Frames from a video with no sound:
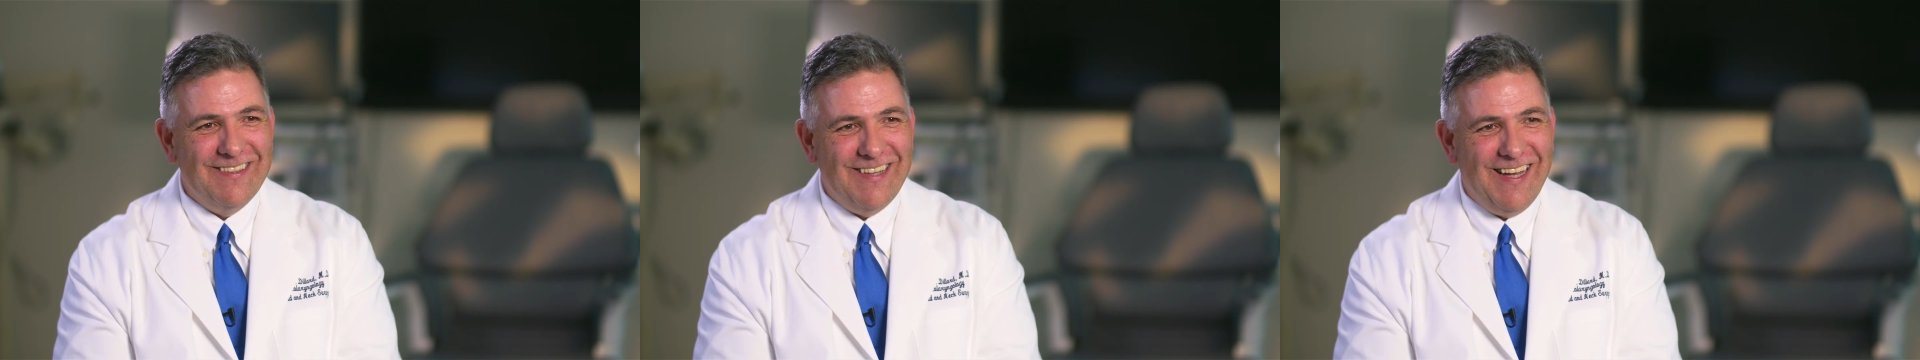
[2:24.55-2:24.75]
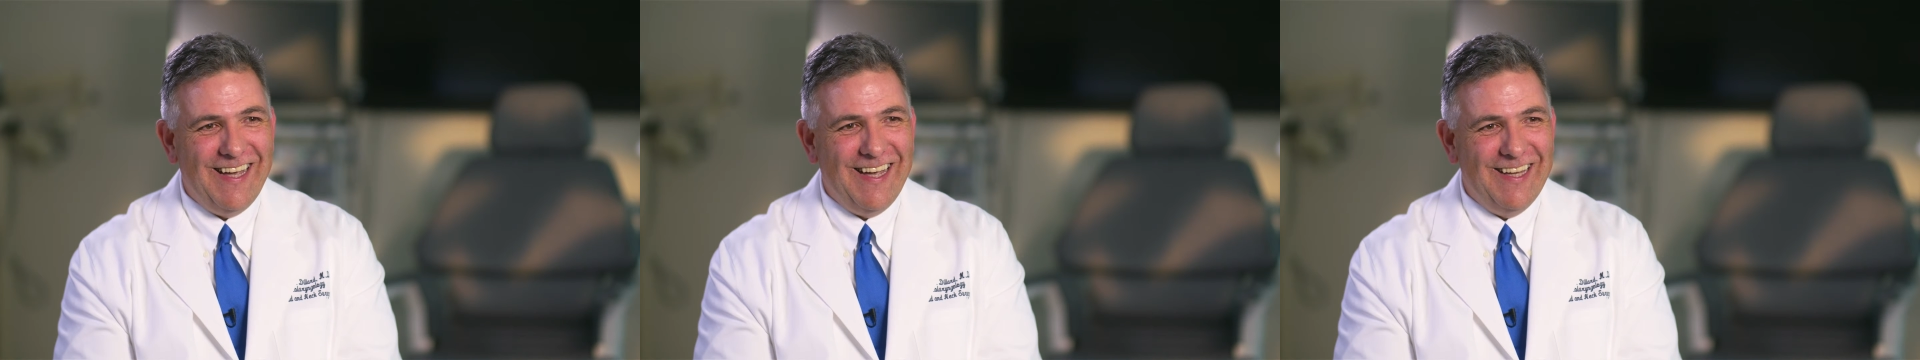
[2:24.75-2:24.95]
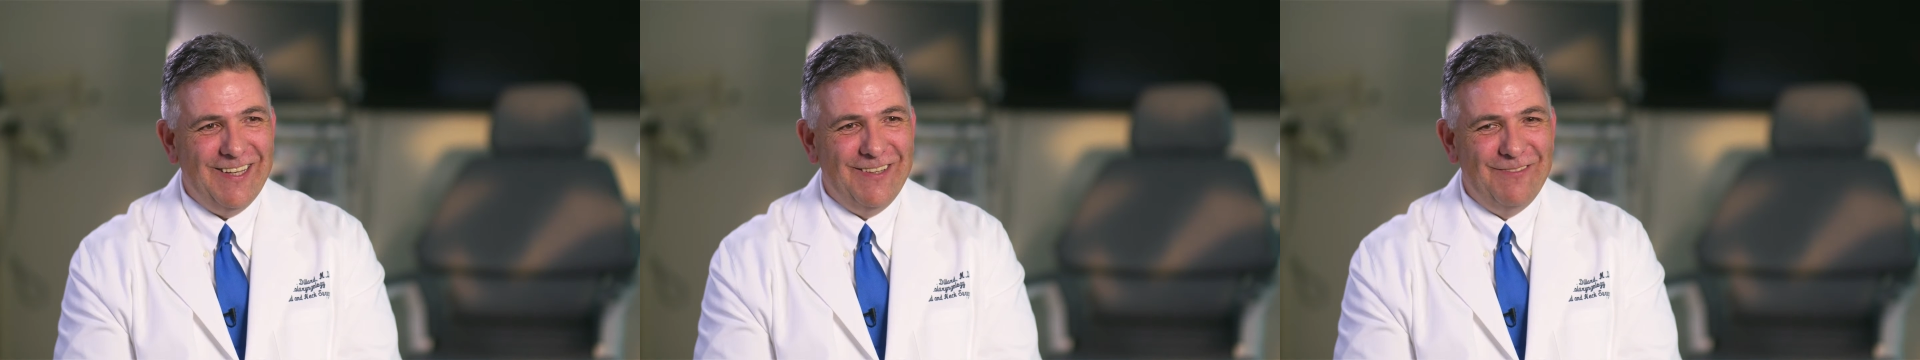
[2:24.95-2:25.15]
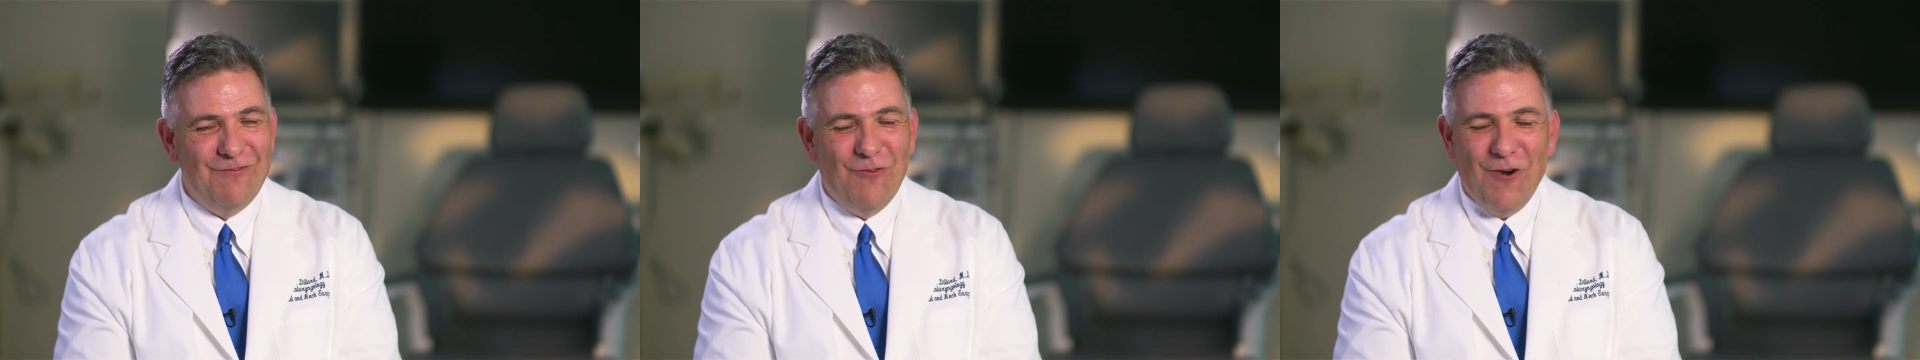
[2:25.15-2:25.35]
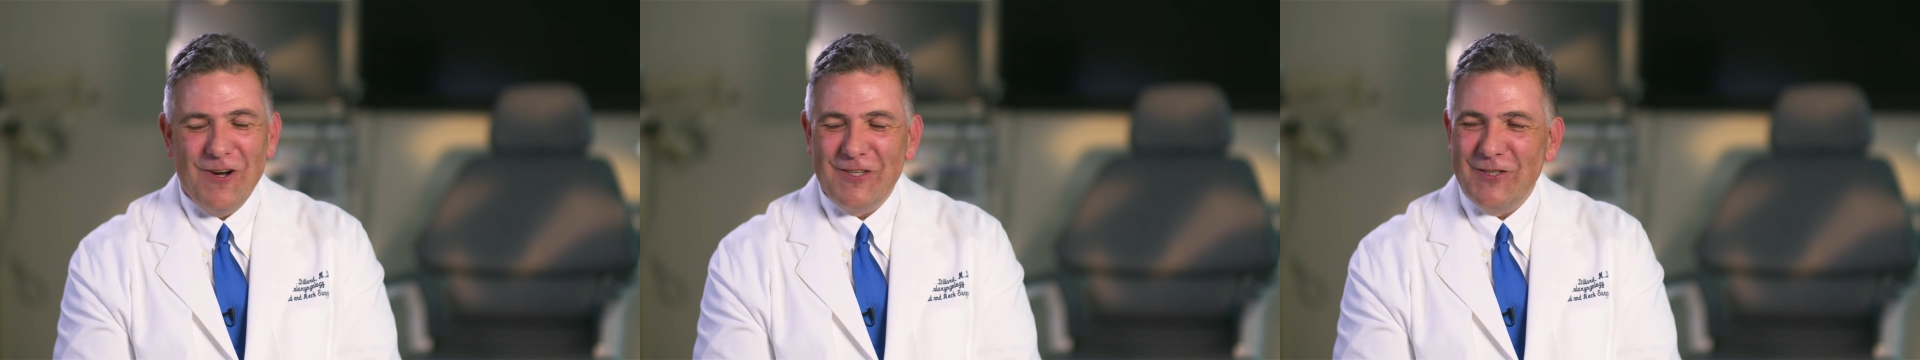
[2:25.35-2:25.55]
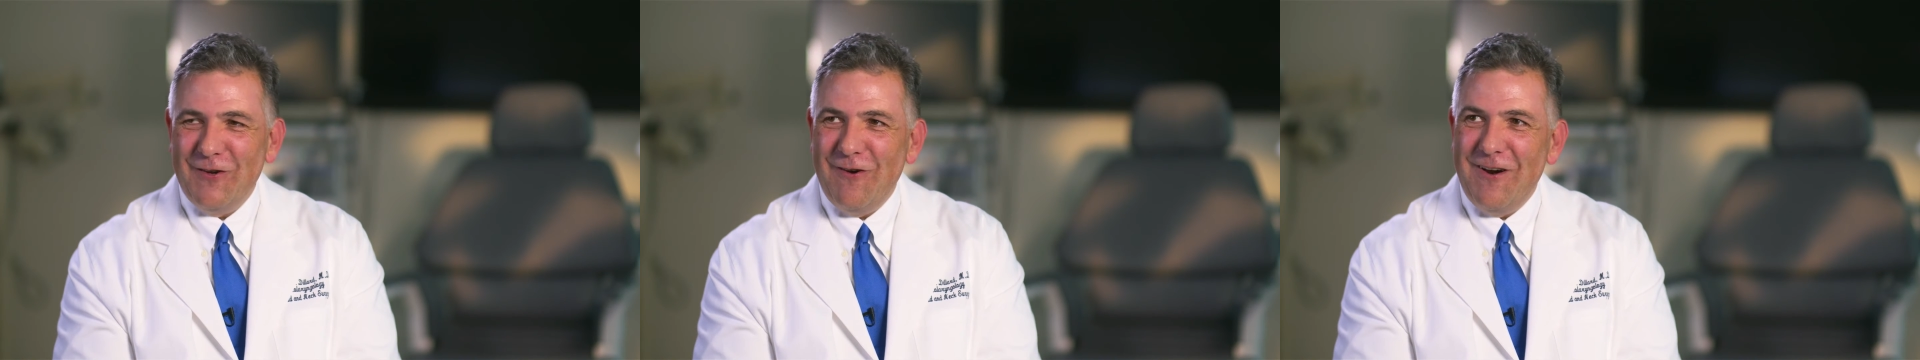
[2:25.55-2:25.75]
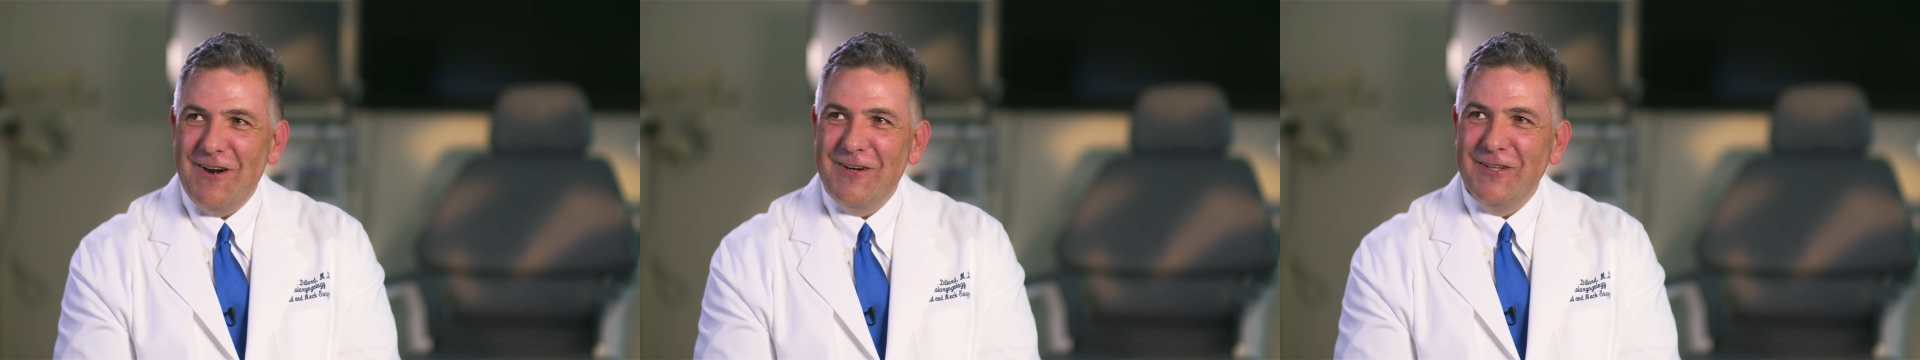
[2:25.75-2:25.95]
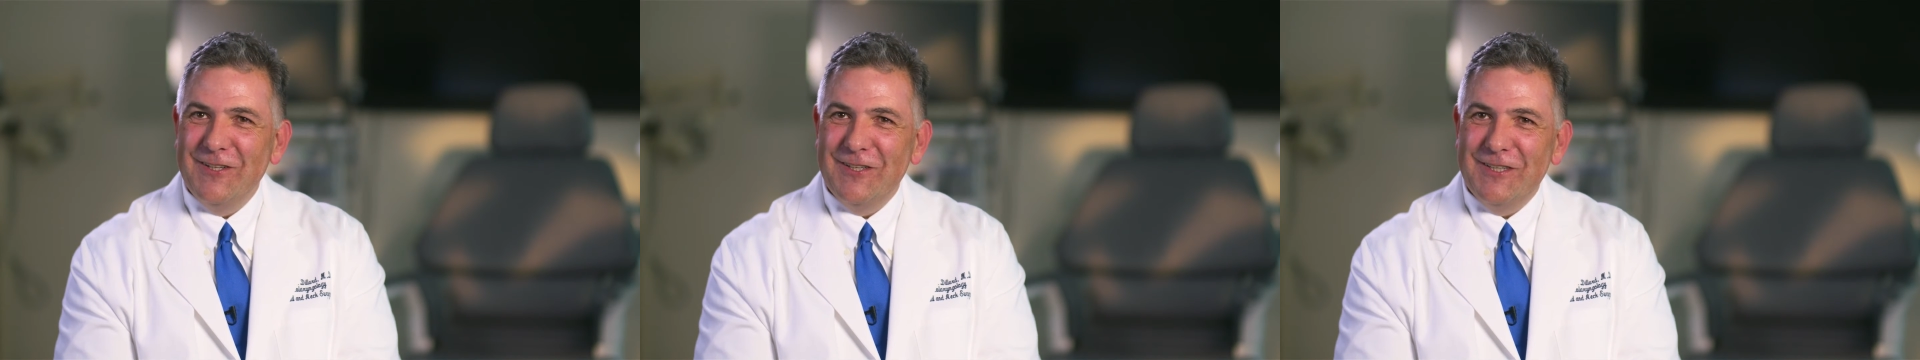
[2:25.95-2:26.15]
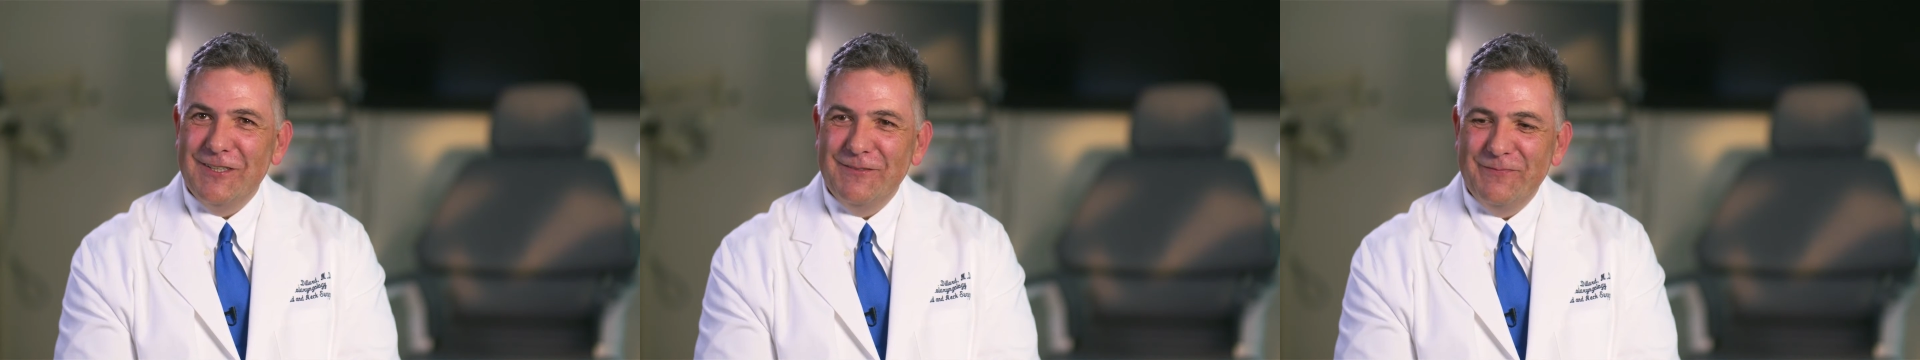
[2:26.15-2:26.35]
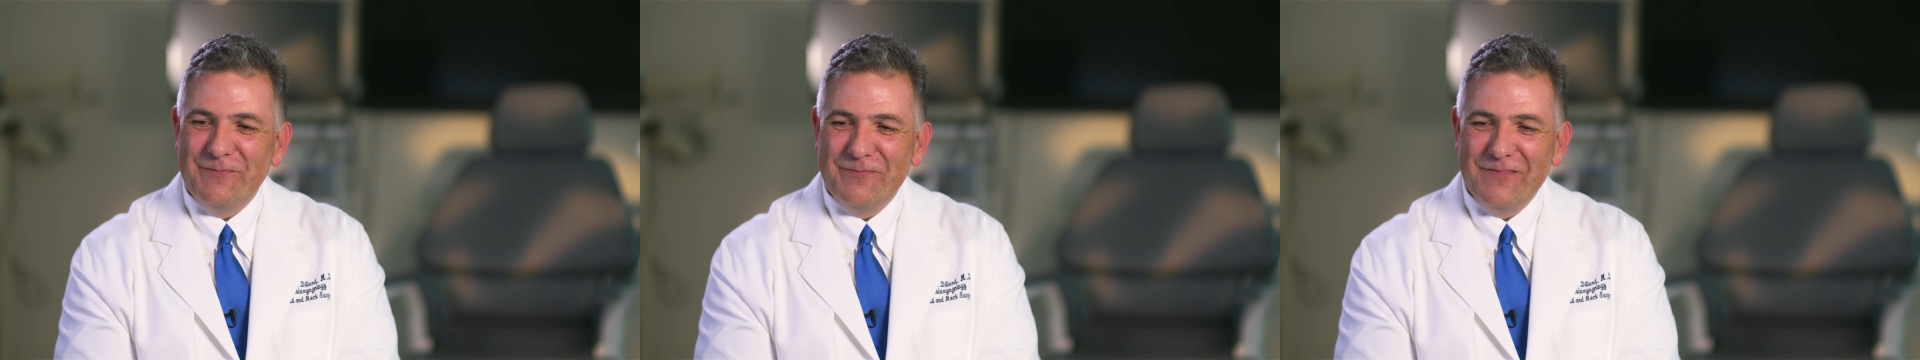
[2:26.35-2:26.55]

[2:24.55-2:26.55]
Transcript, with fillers: I had worked so hard to learn